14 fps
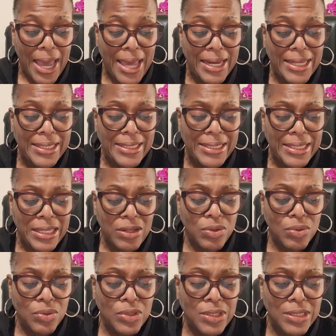and it
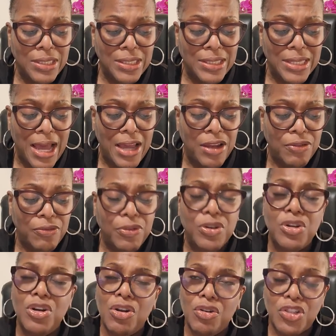signals the desire for
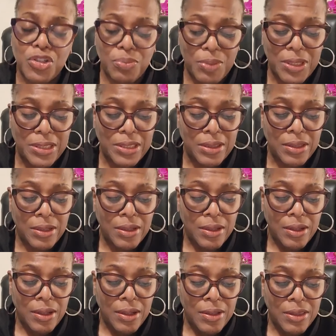nourishment
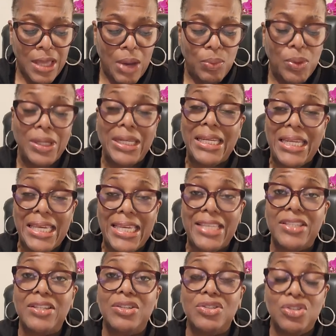that will
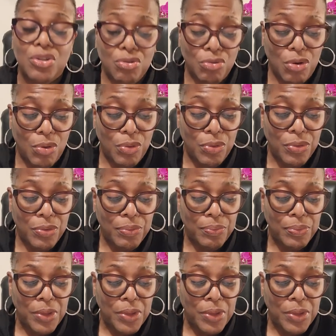lead to growth.